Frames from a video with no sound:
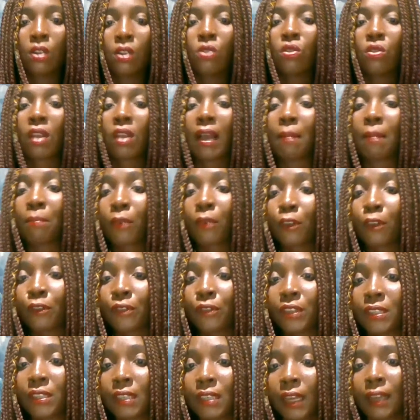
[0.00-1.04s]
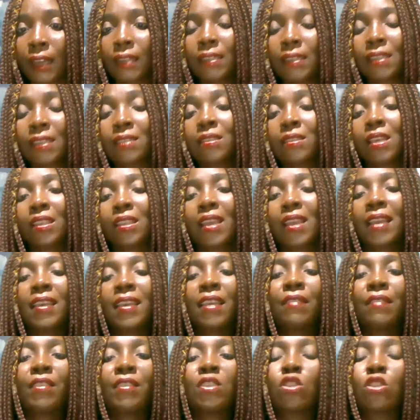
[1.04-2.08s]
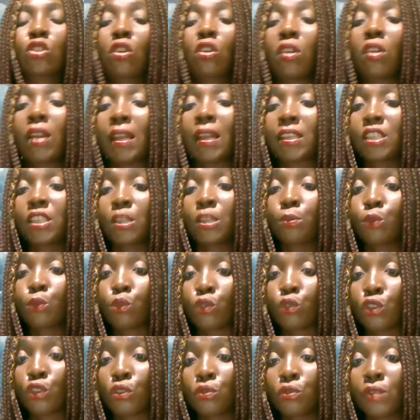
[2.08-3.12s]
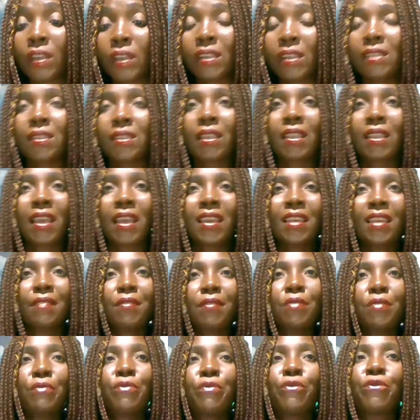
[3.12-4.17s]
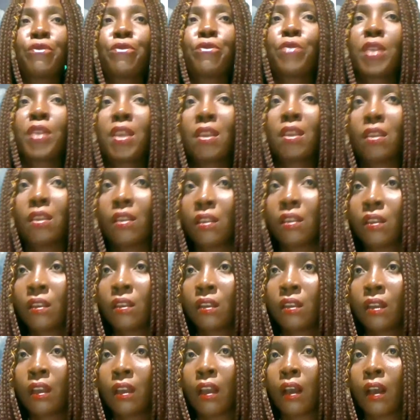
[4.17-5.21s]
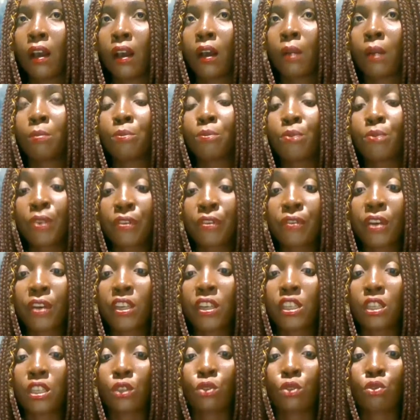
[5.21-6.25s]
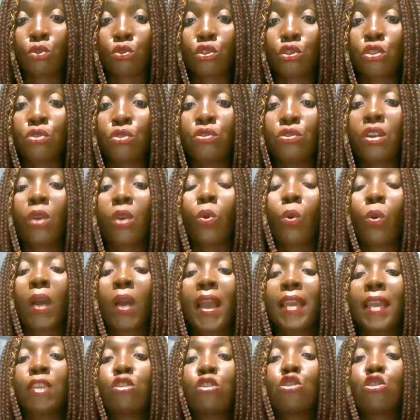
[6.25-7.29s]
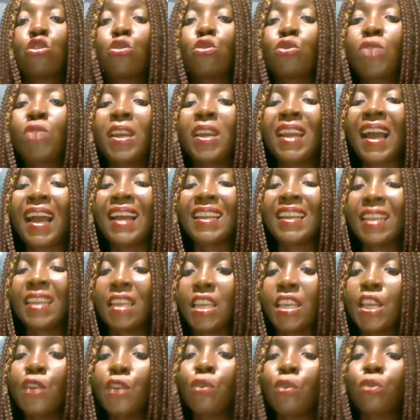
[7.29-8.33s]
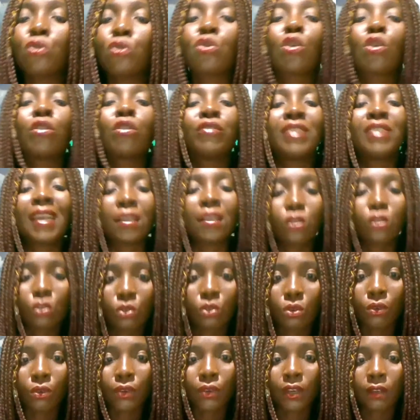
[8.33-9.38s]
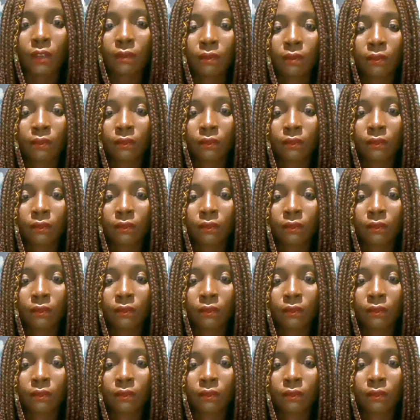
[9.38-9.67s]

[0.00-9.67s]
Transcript: Look at Bonvita. They started giving scholarship to children. They started giving free beverages to children. Why? Children are the heroes of their story.